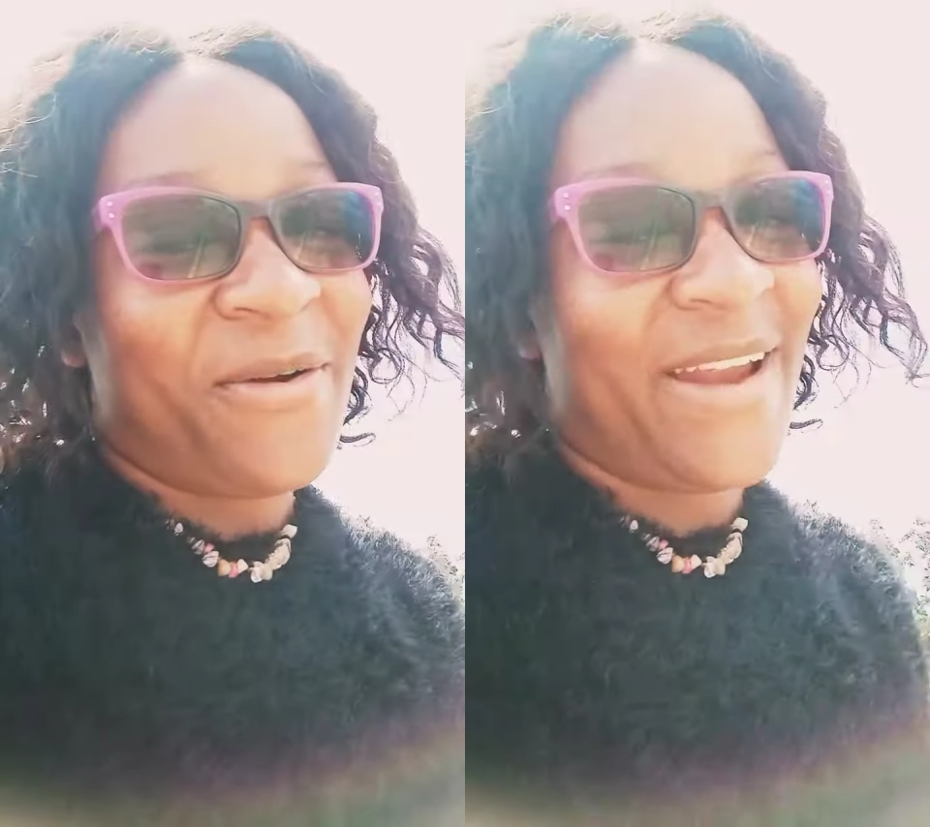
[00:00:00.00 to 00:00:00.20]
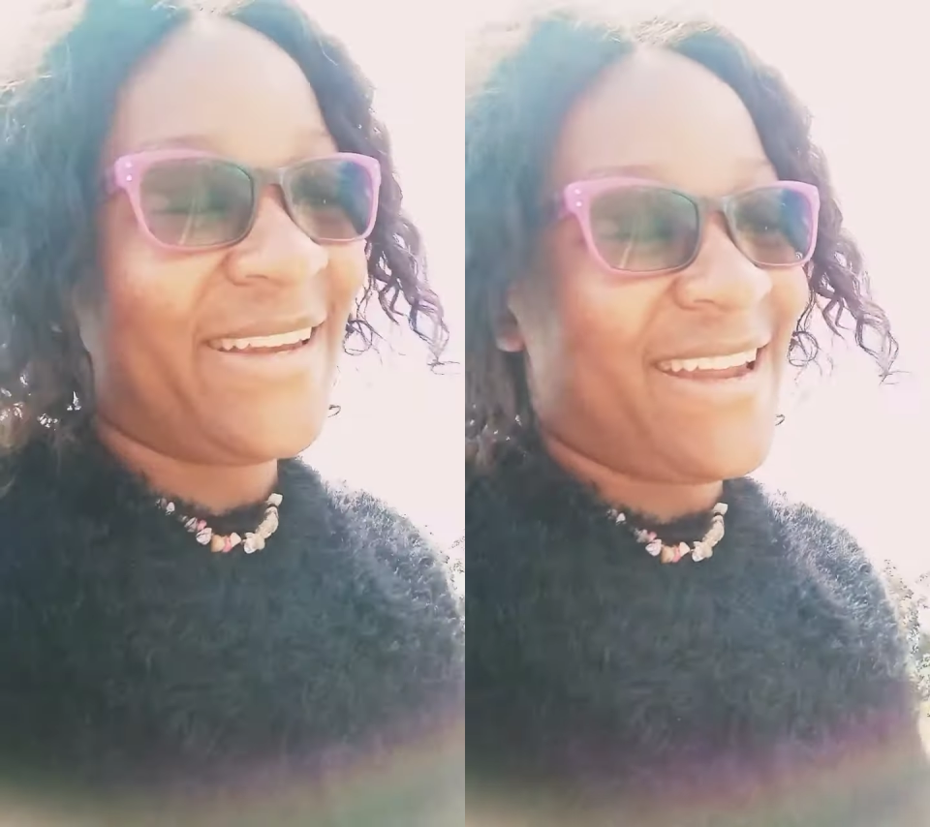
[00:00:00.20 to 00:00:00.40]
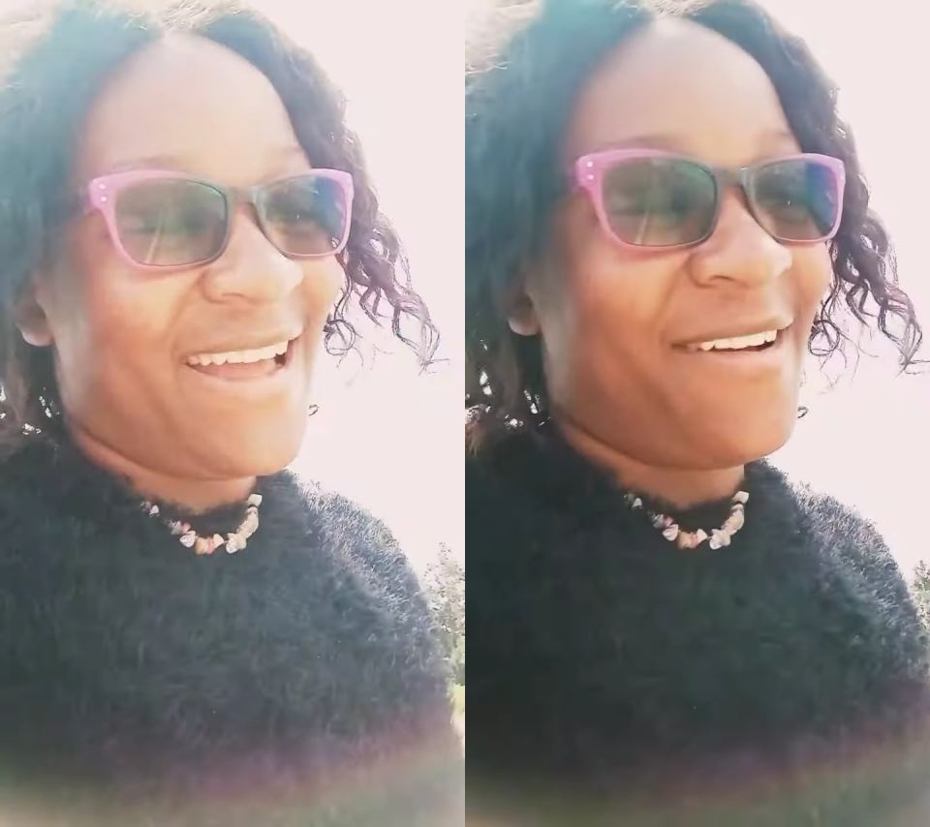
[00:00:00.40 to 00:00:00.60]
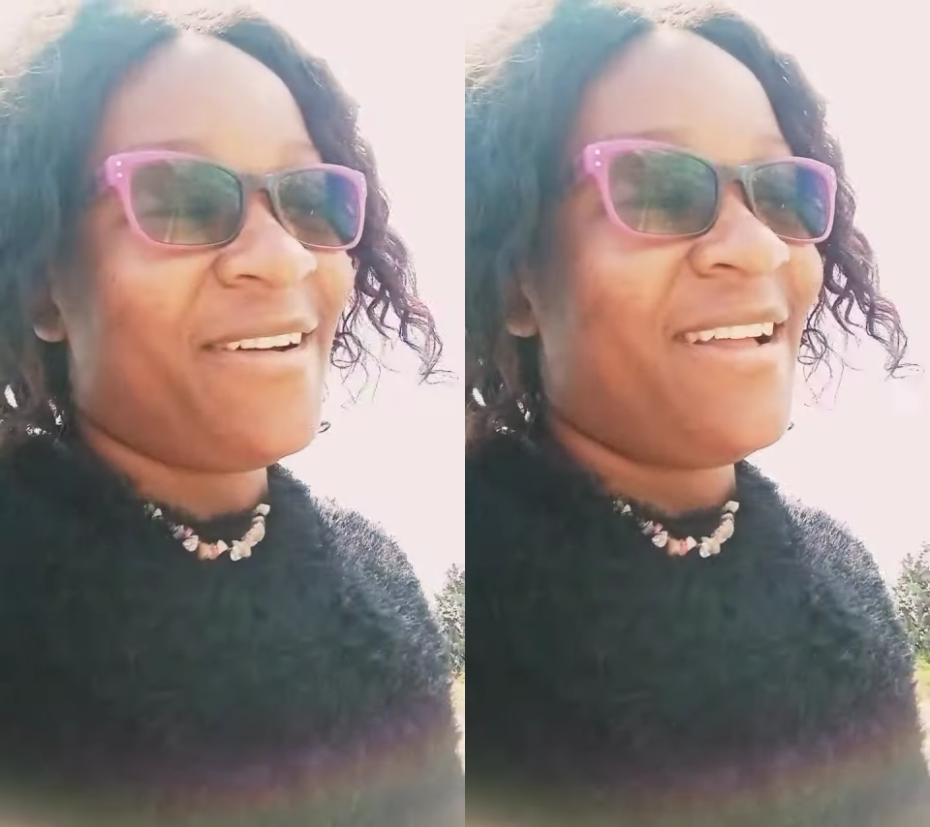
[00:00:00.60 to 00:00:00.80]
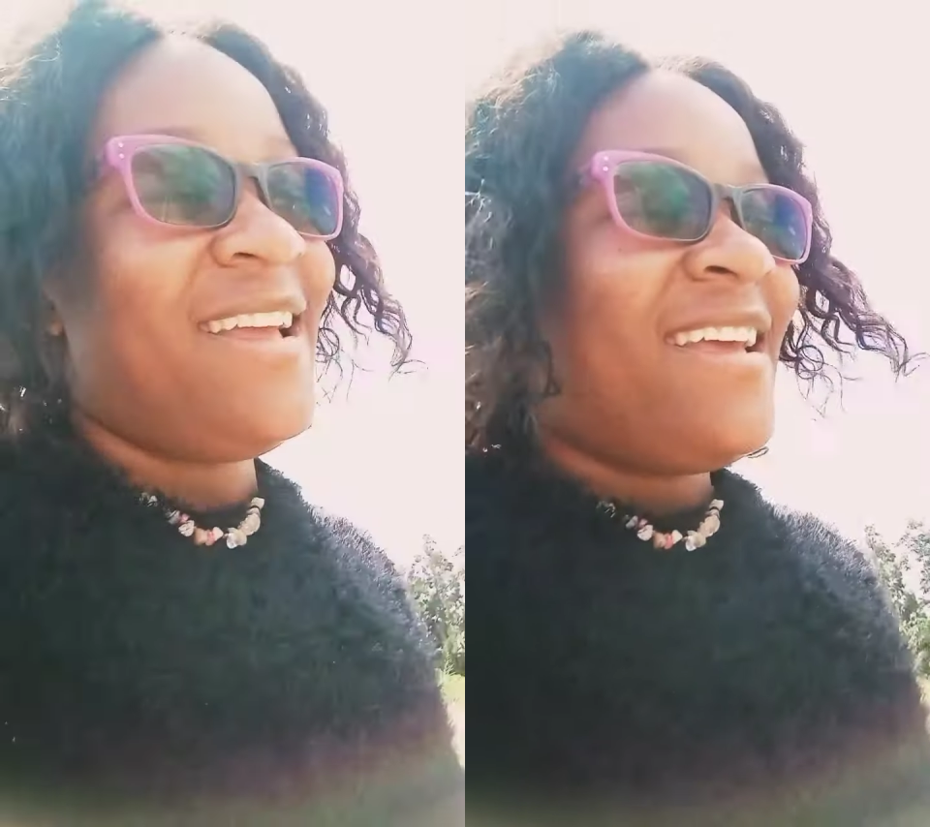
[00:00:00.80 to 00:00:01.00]
right now,
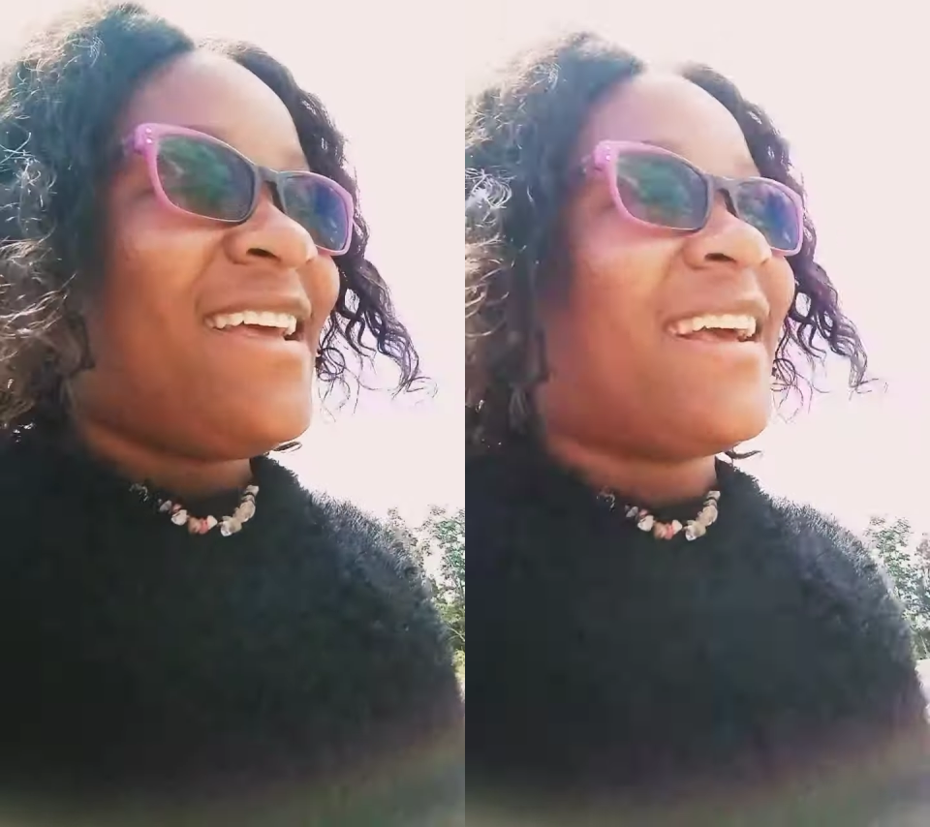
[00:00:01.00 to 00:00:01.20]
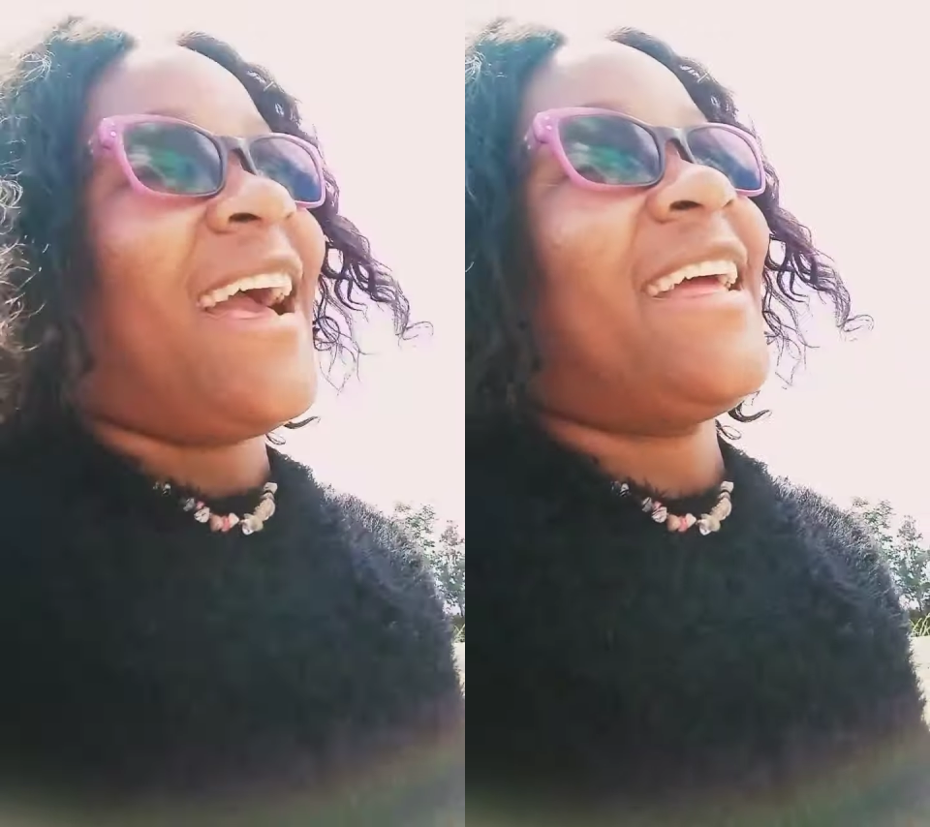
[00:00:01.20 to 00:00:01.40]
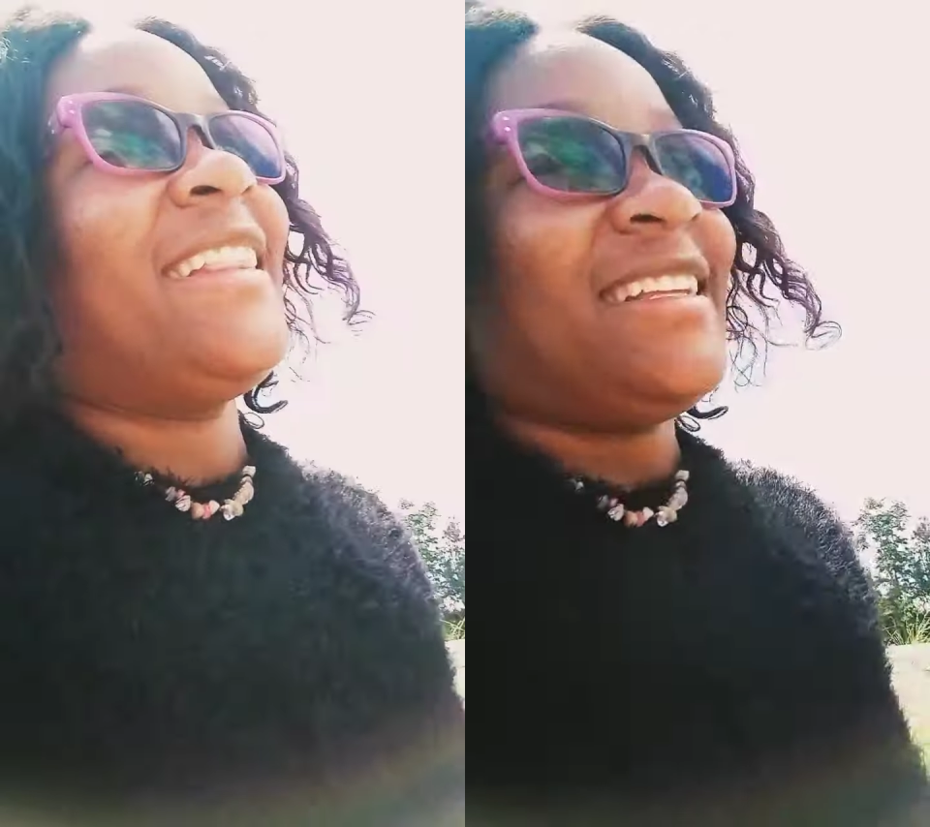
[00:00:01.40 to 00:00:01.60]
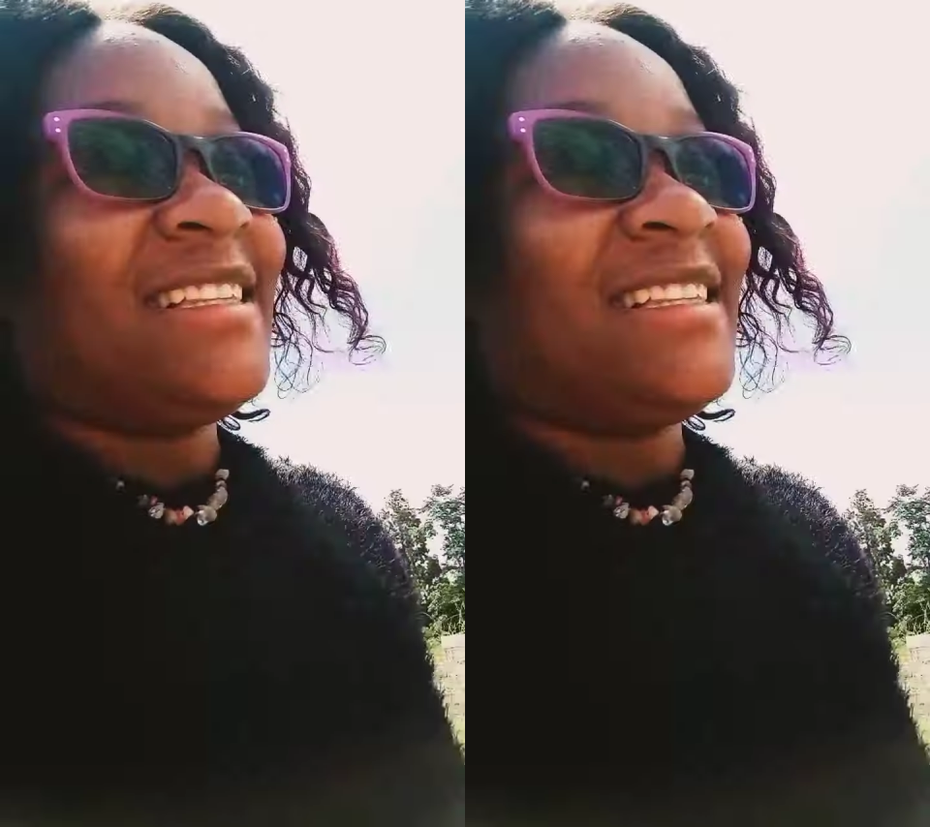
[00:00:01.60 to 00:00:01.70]
kindly